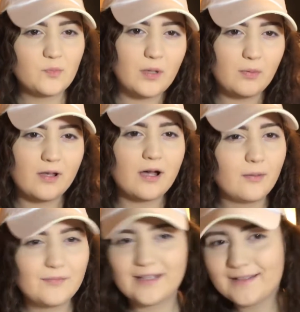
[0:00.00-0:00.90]

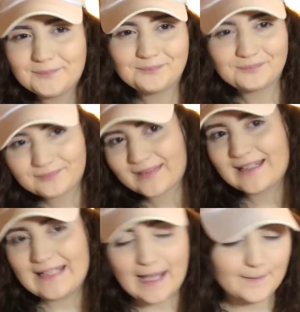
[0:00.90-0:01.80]
Bubblegum, like,
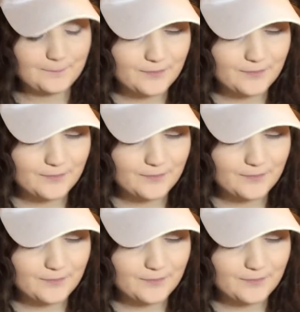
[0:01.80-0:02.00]
yeah.